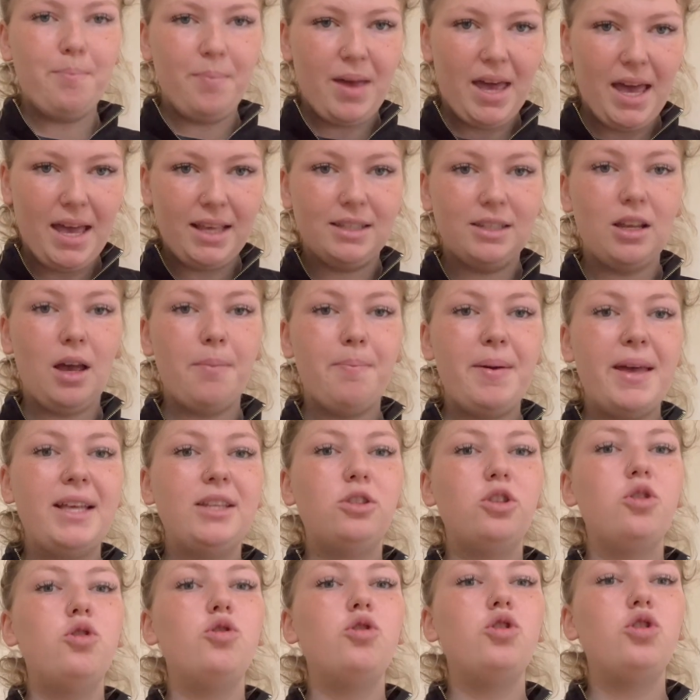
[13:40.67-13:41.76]
bit's a bit
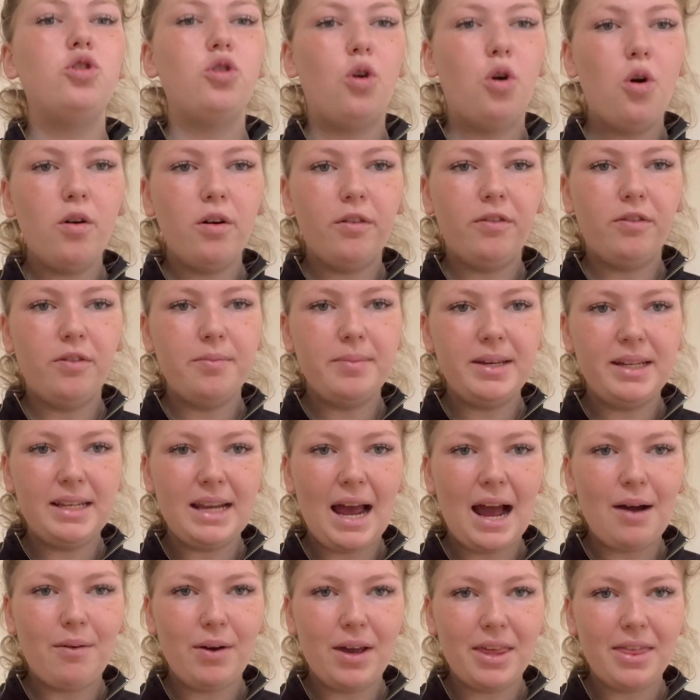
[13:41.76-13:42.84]
too short for me
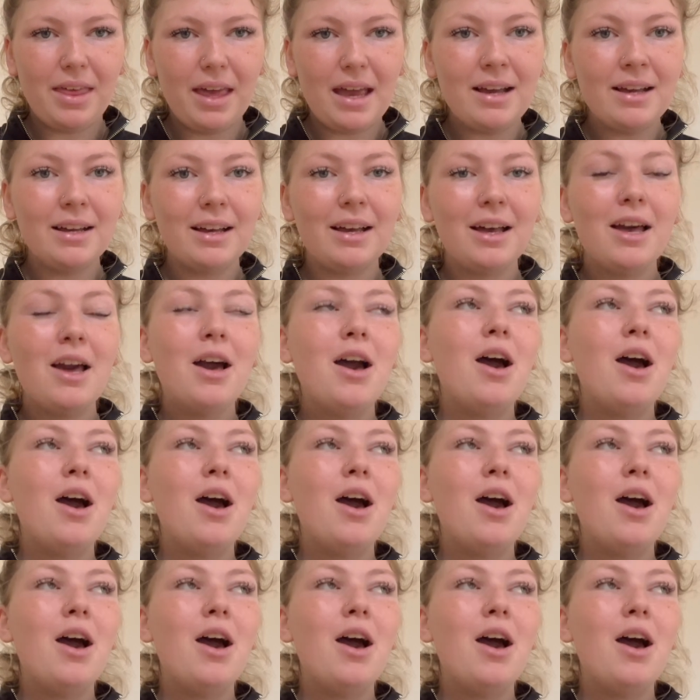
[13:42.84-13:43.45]
now, I think.